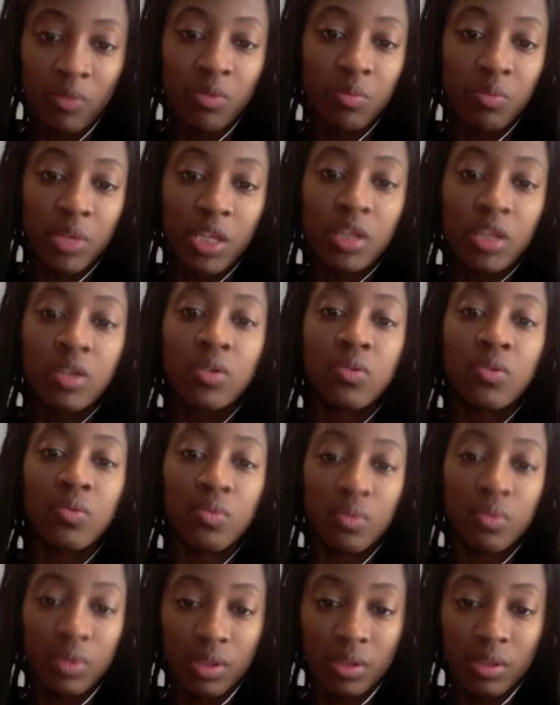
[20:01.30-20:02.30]
will lead
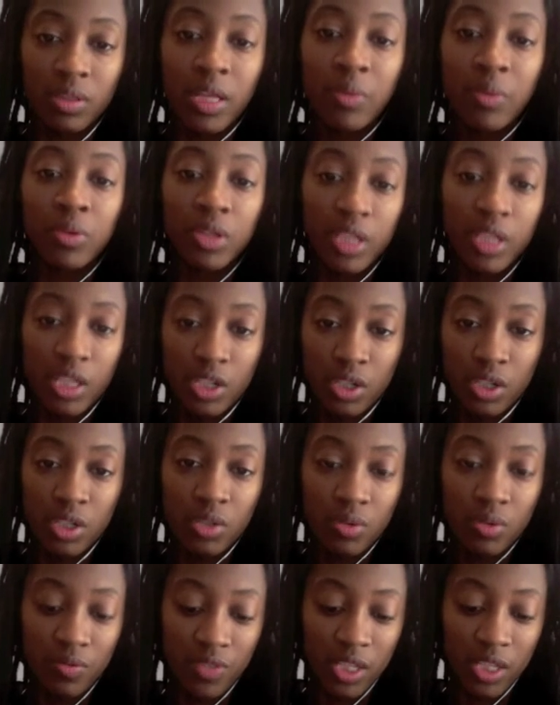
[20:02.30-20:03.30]
you
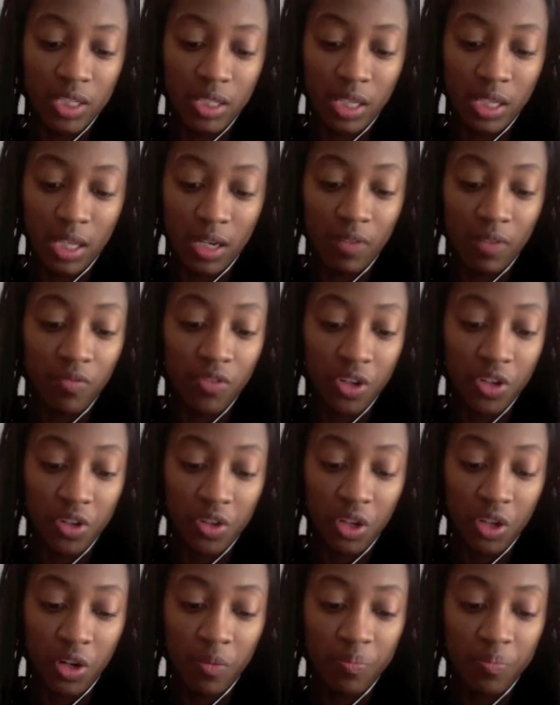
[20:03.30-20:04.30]
to investigate it
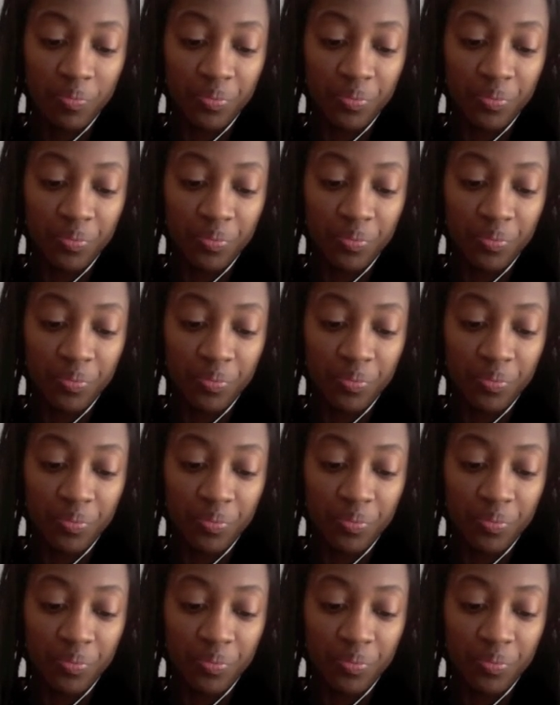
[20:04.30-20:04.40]
further.